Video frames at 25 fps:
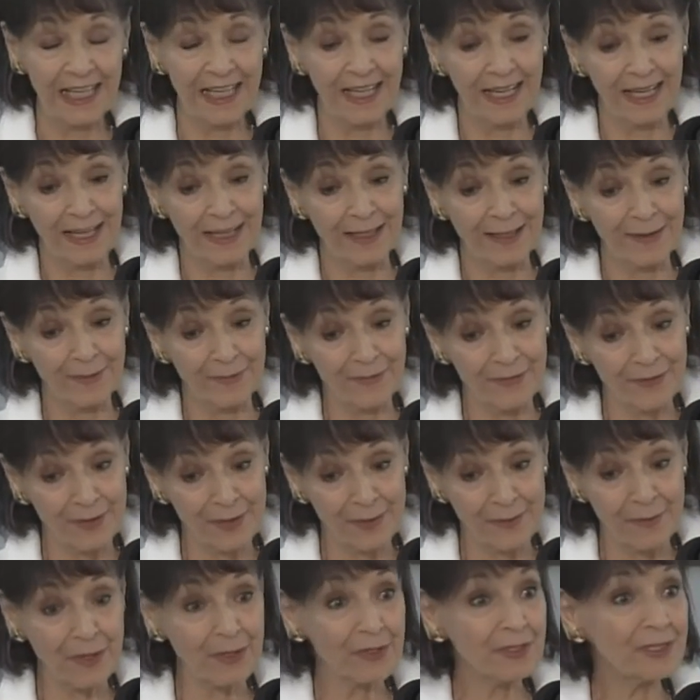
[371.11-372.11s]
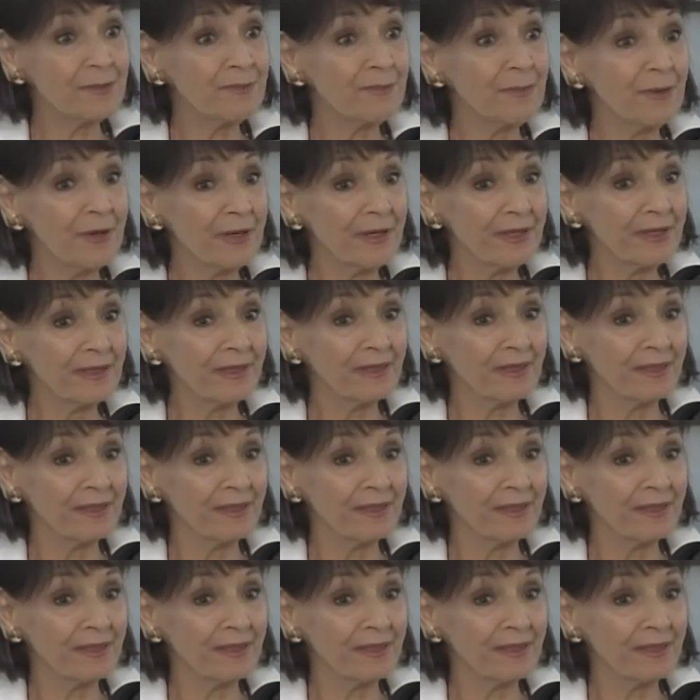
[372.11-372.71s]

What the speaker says: And for the most part,